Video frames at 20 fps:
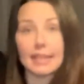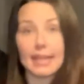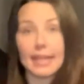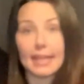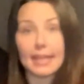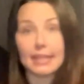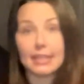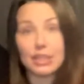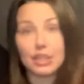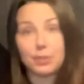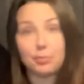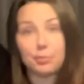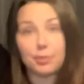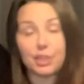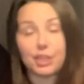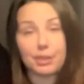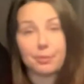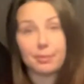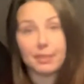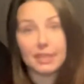a
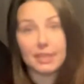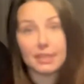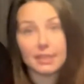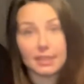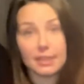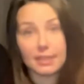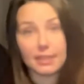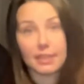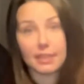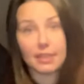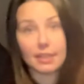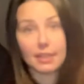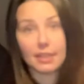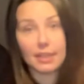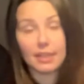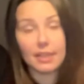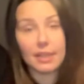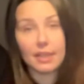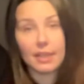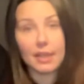spring piece,
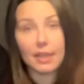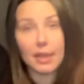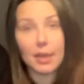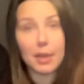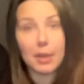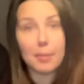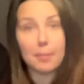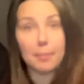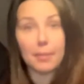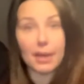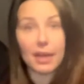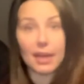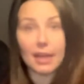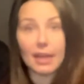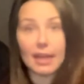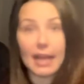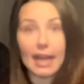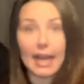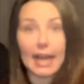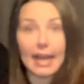but
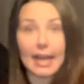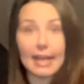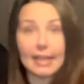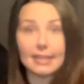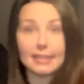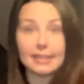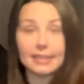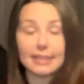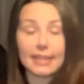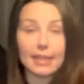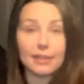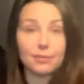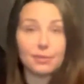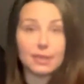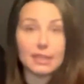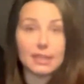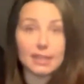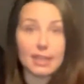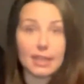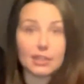as a
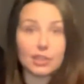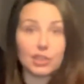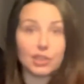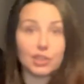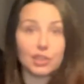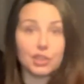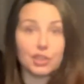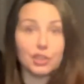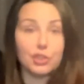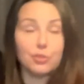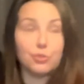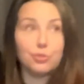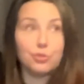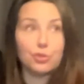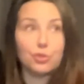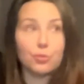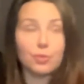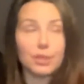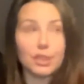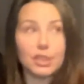reseller, you
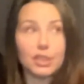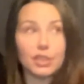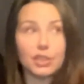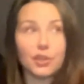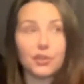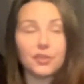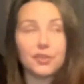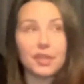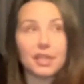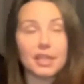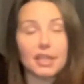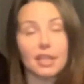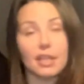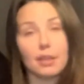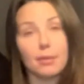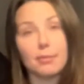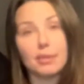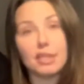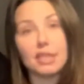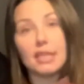do want to start thinking
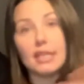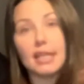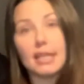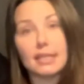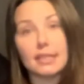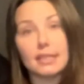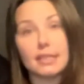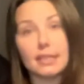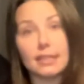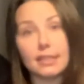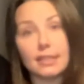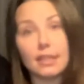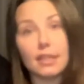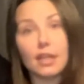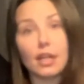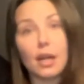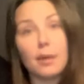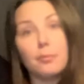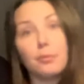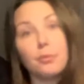about the next season a
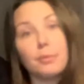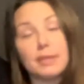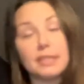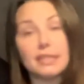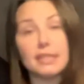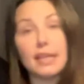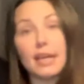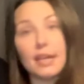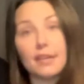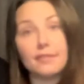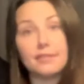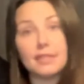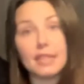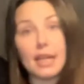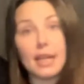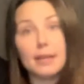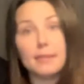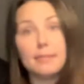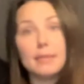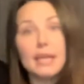couple months ahead of
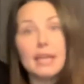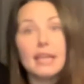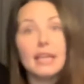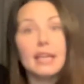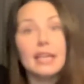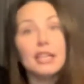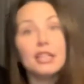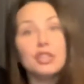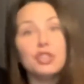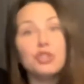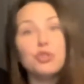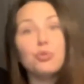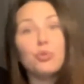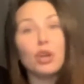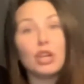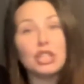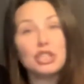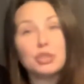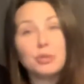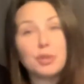time. And you
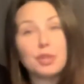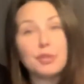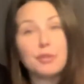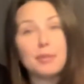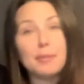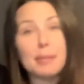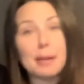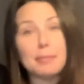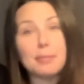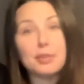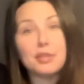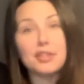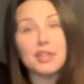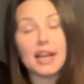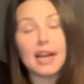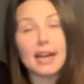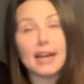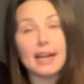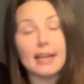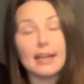also want to remember
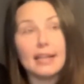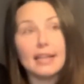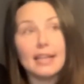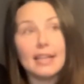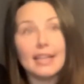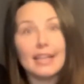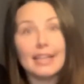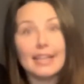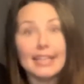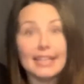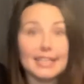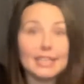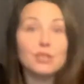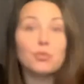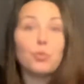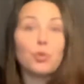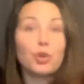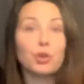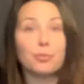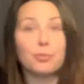that it is
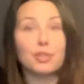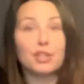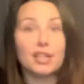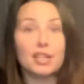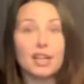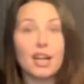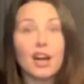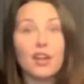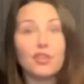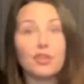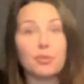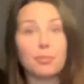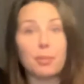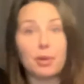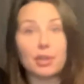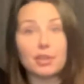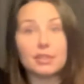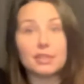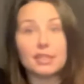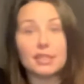warmer in other
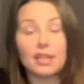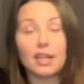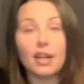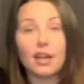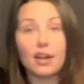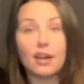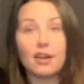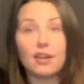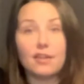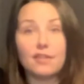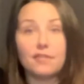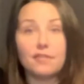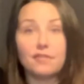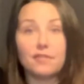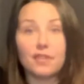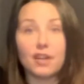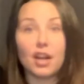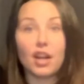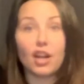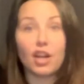parts of
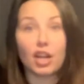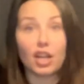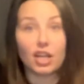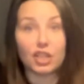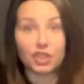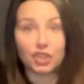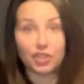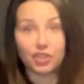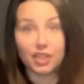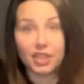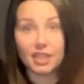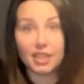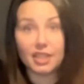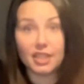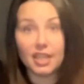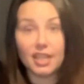our country.